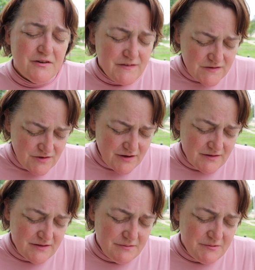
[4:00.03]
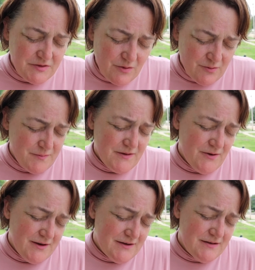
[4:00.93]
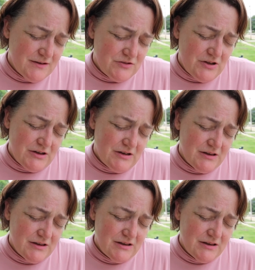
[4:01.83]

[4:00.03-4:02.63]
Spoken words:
are struggling with opioid addiction,